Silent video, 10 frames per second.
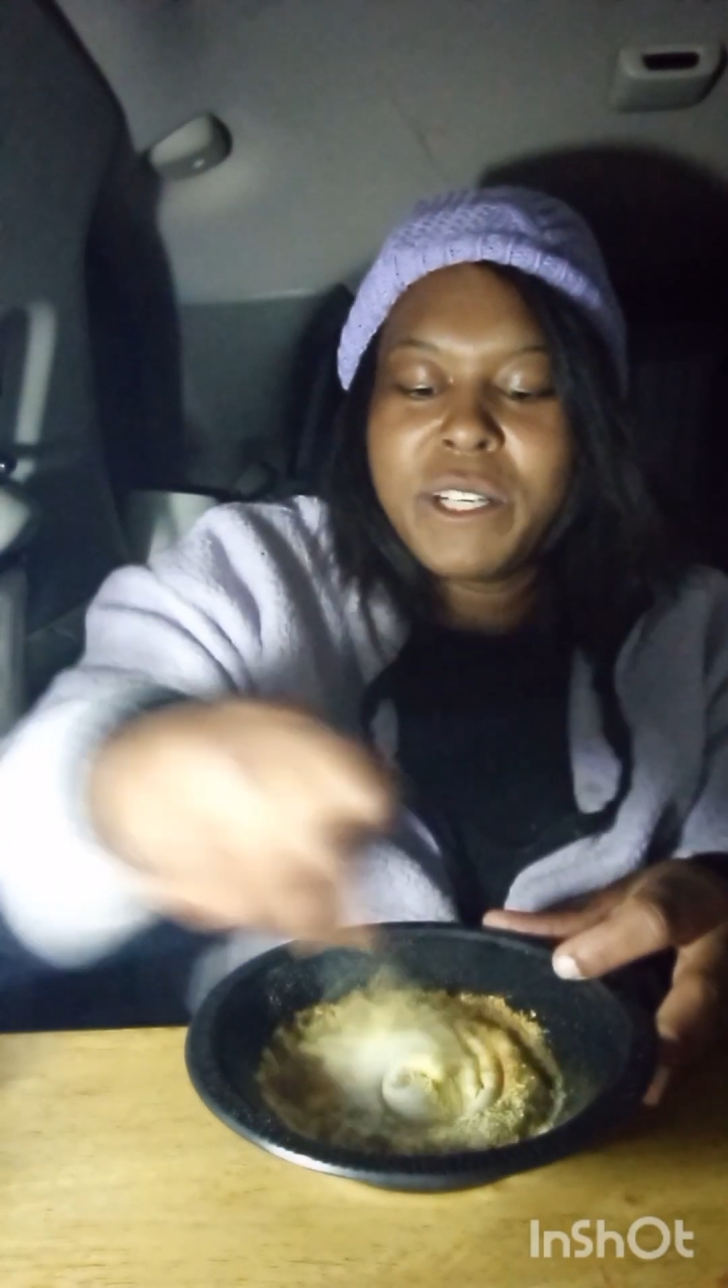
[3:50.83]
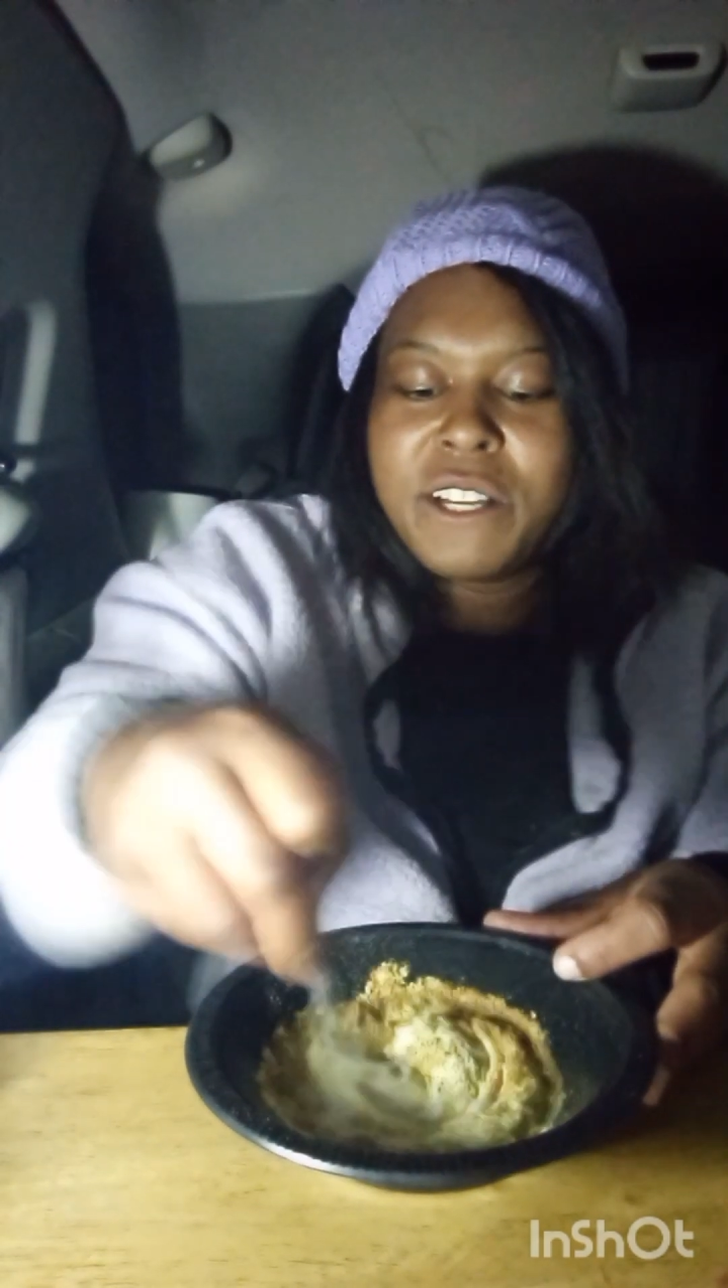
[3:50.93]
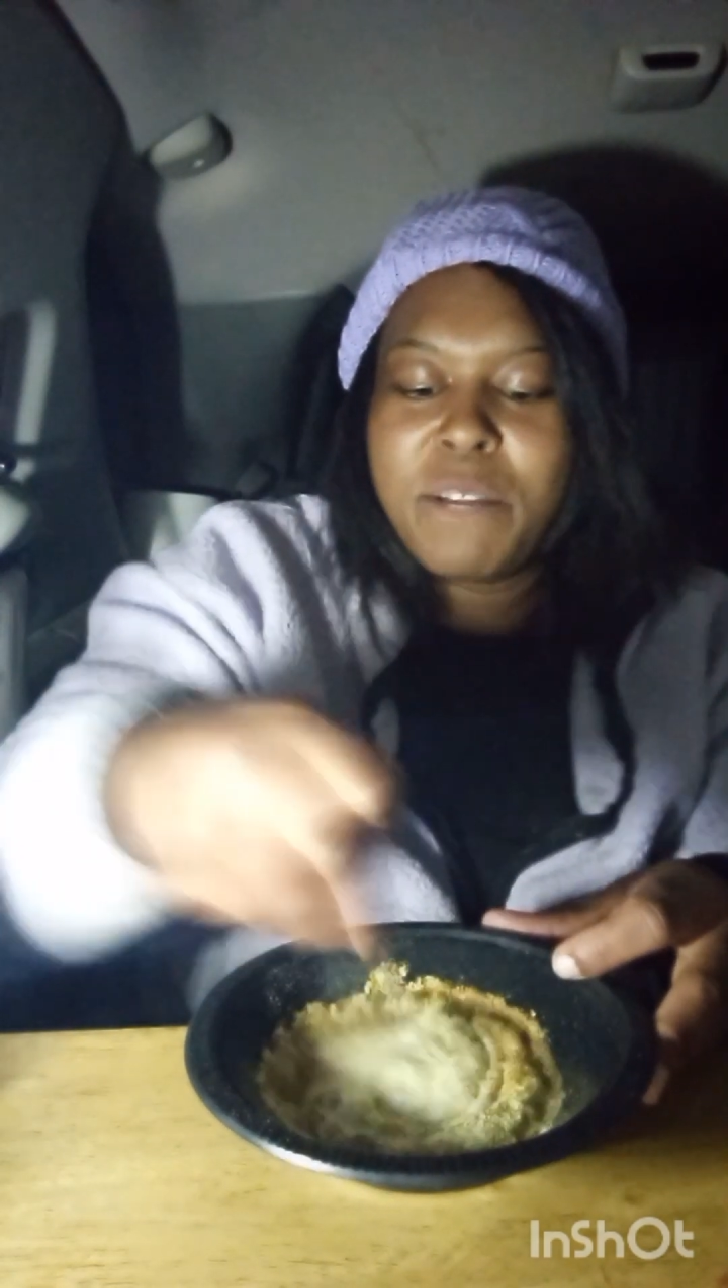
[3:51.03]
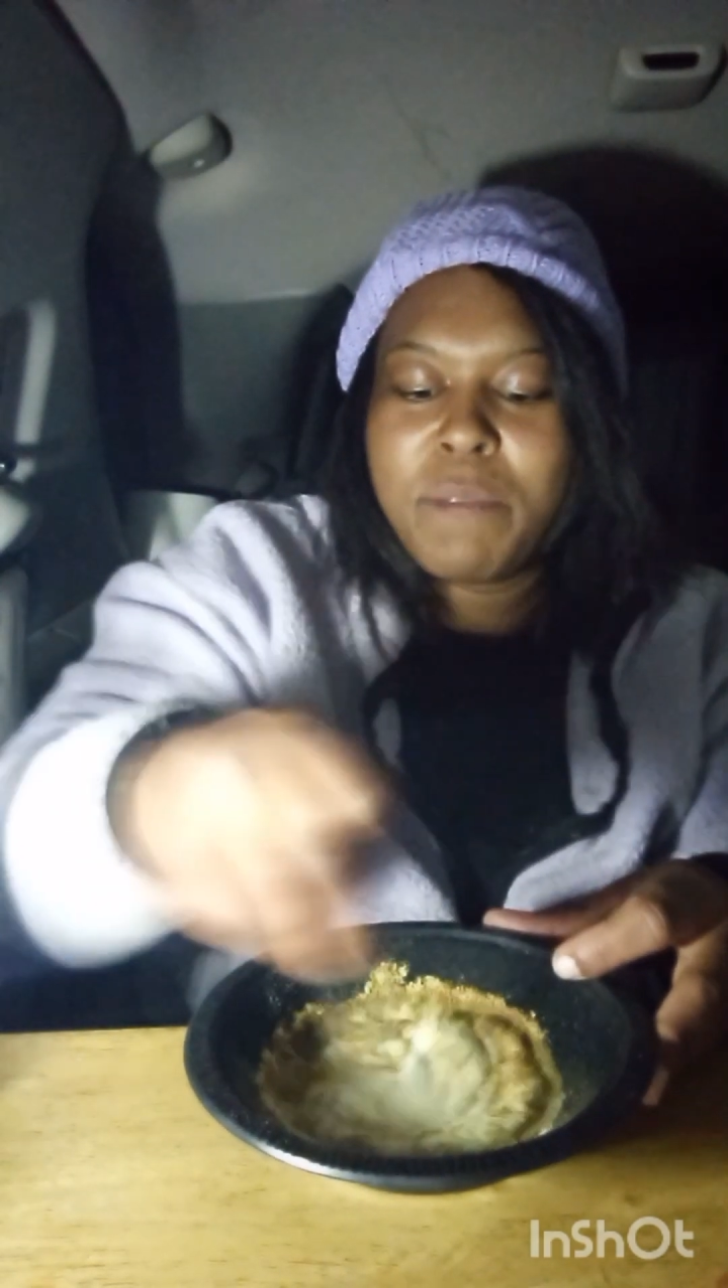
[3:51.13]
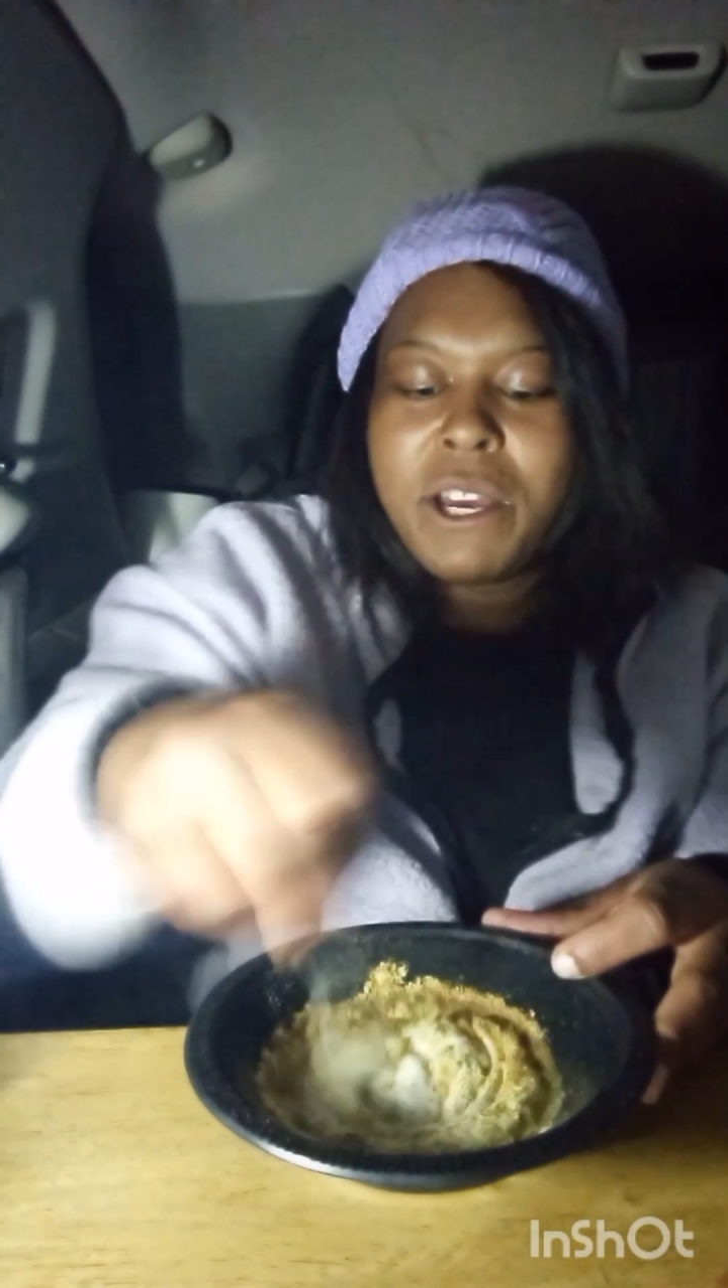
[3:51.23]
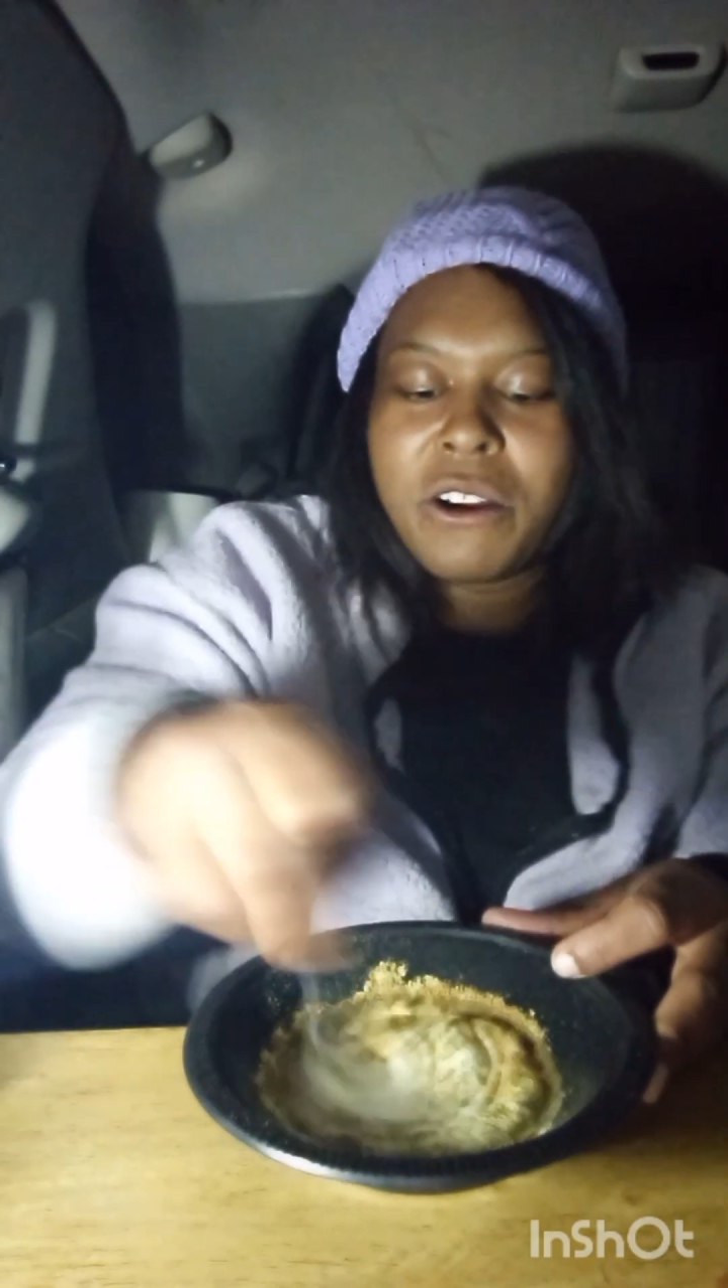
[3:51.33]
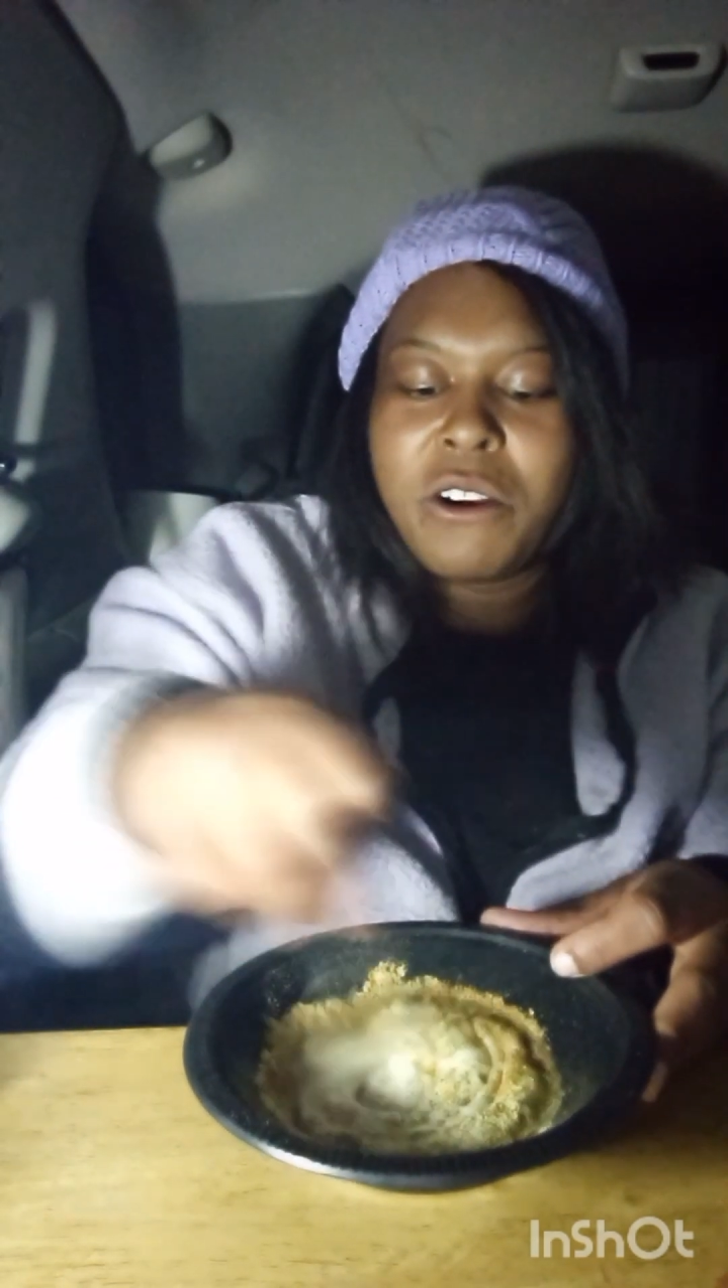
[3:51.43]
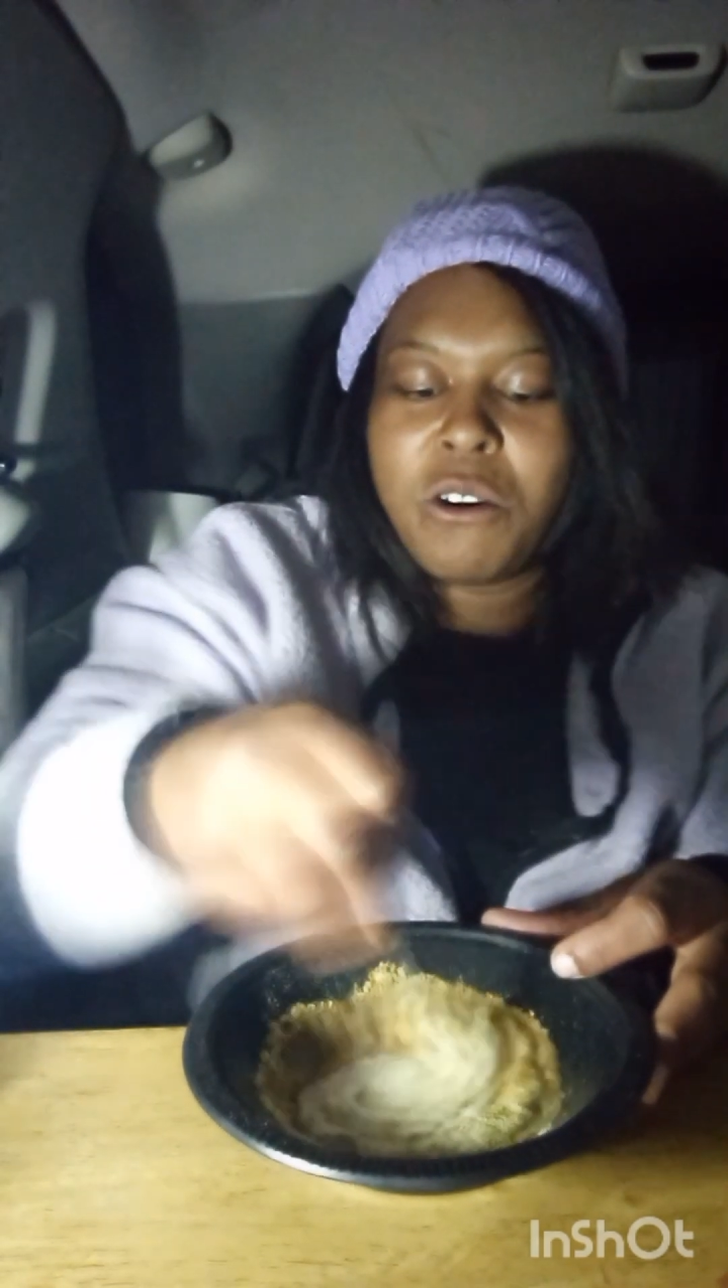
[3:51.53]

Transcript: is gonna be our